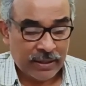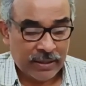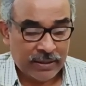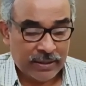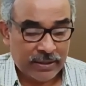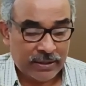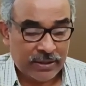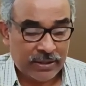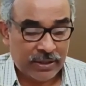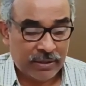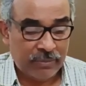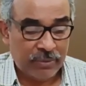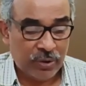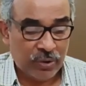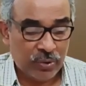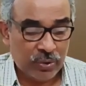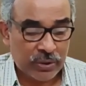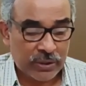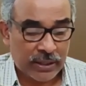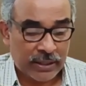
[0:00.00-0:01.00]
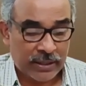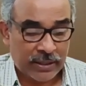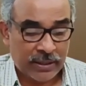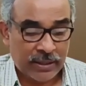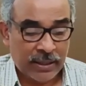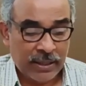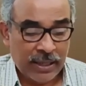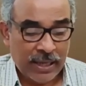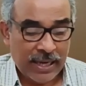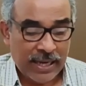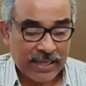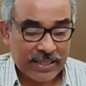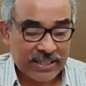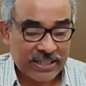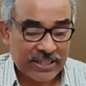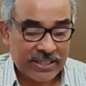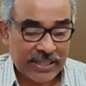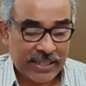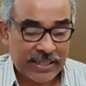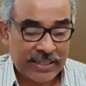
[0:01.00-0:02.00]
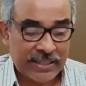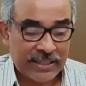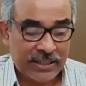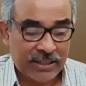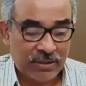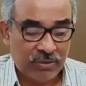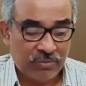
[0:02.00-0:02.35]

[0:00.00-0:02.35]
distribution, exchange is